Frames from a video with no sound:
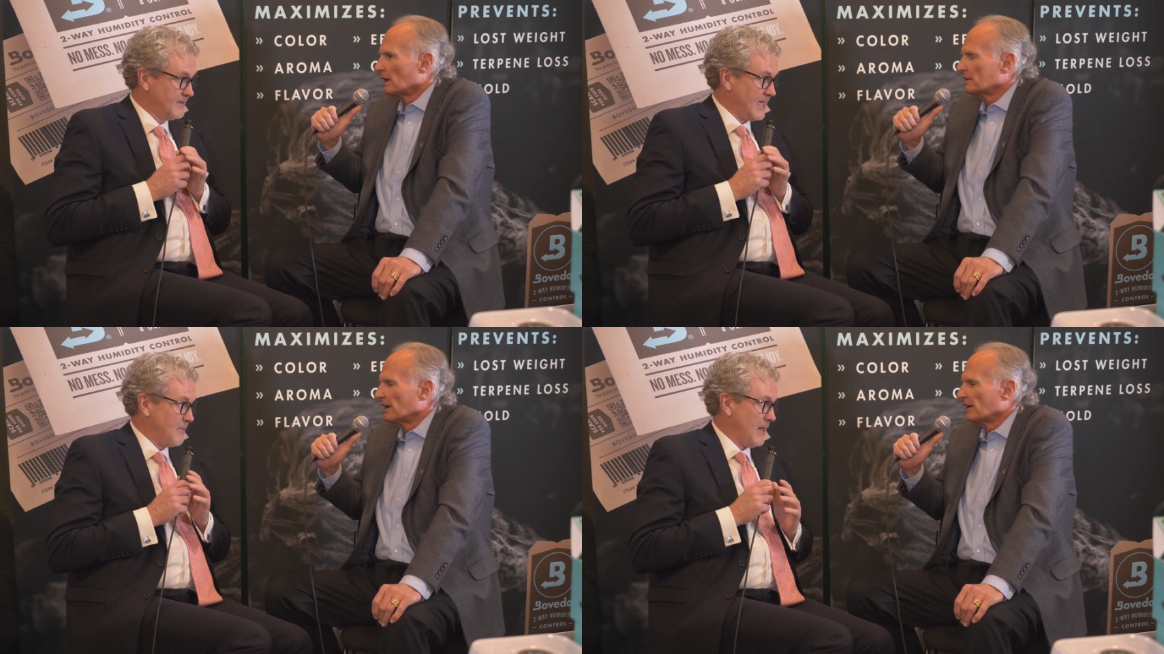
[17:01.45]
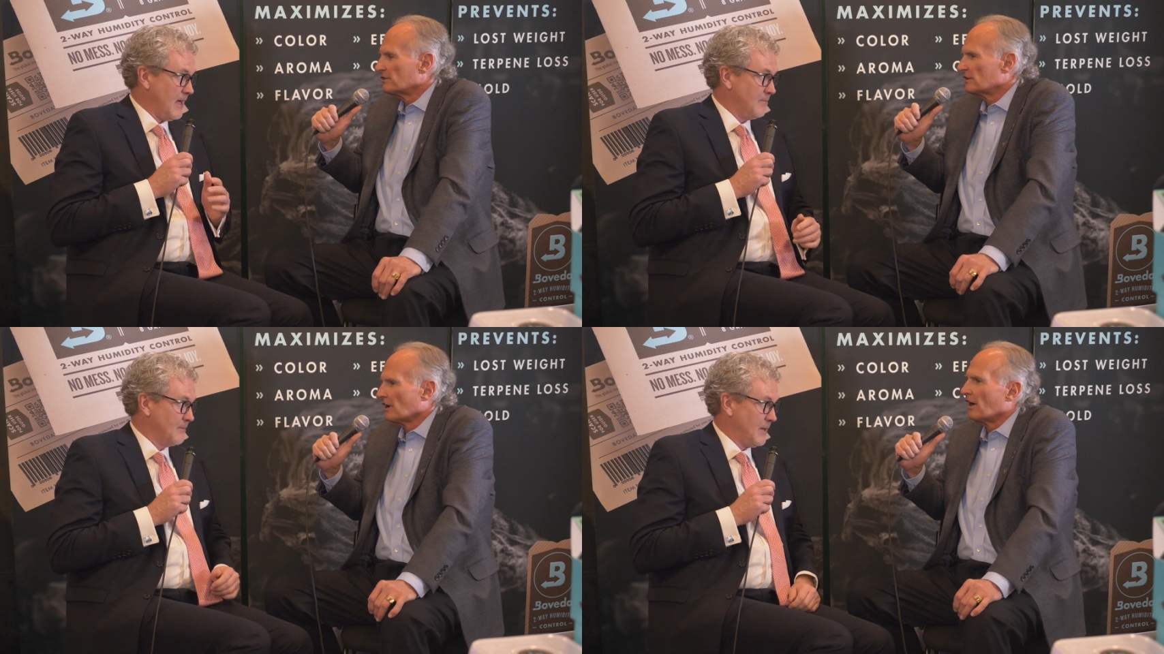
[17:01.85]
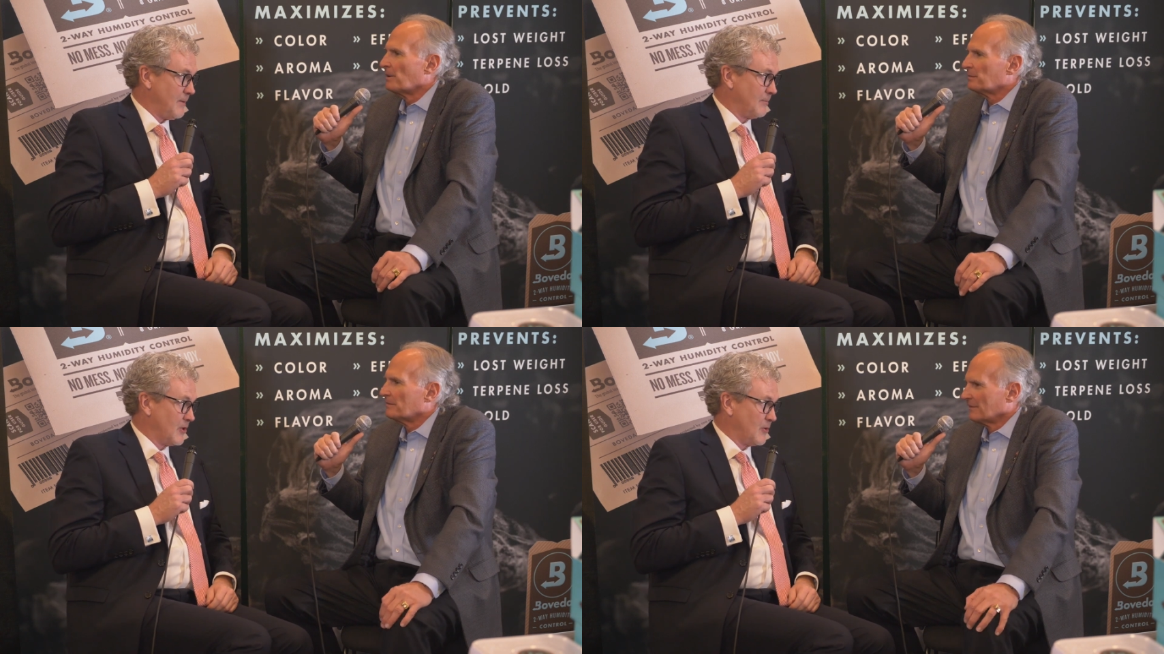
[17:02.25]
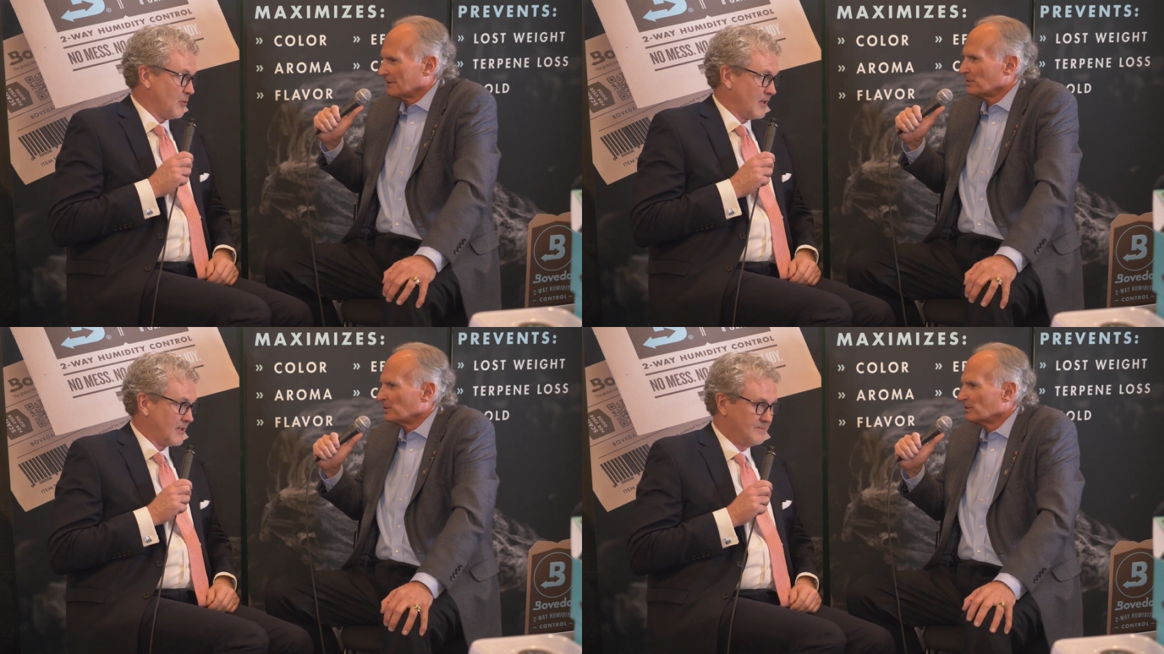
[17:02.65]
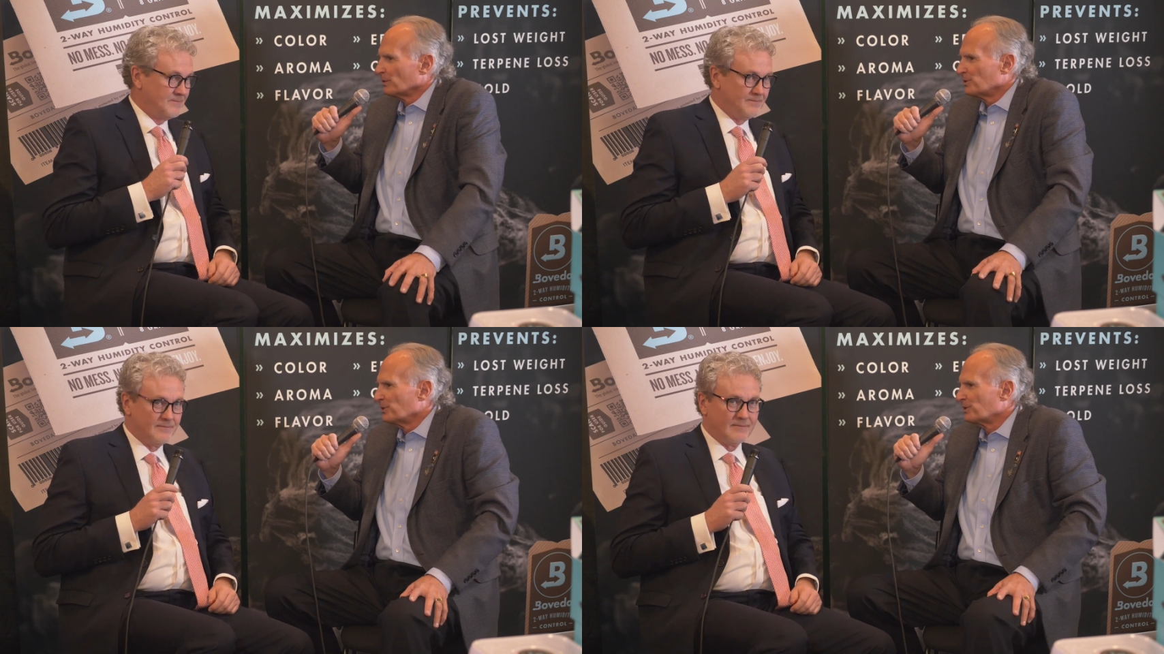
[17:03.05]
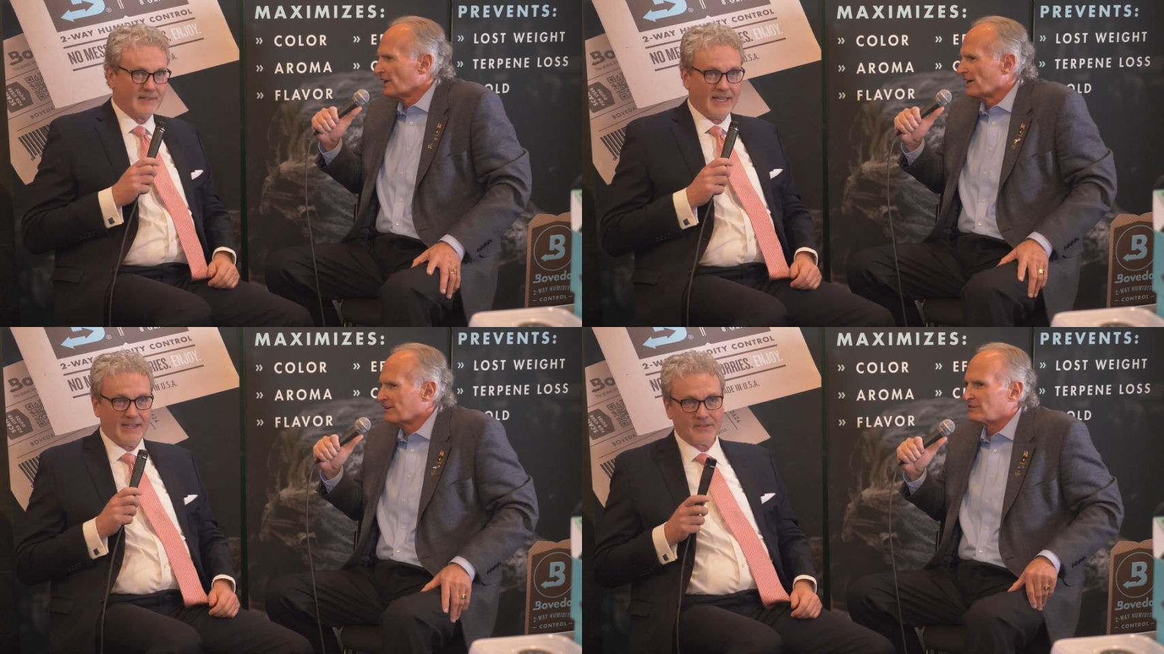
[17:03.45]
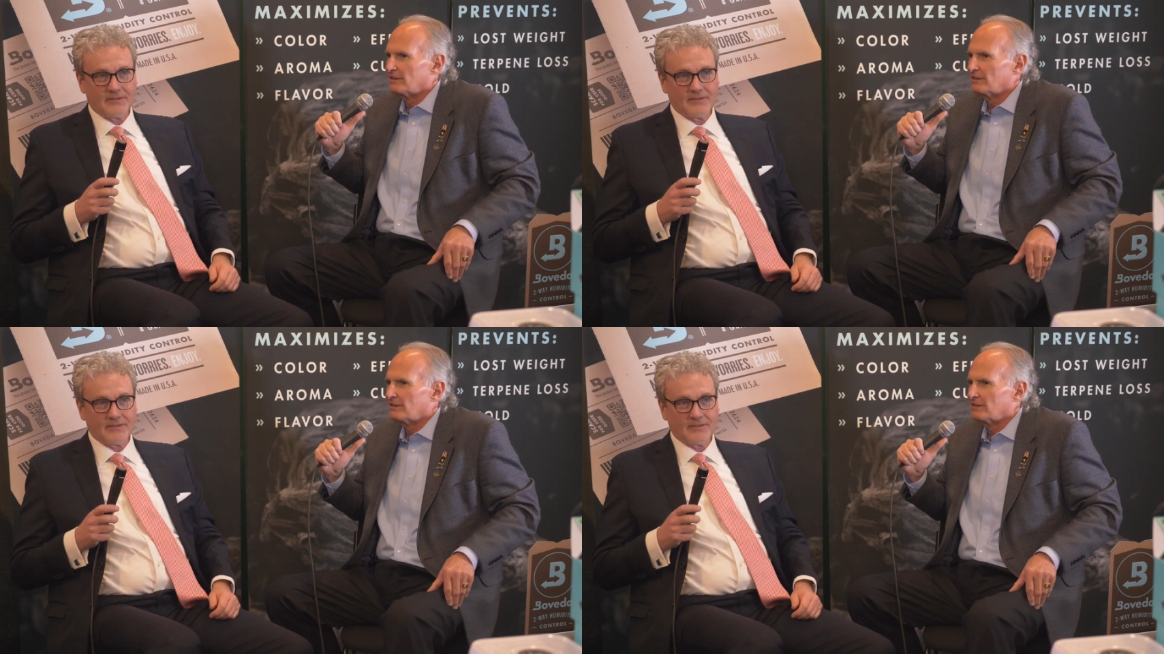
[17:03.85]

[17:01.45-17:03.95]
Speaker 1: All right, Keep thanks. it up. All Keep right. up the good work. We'll do it. Thanks.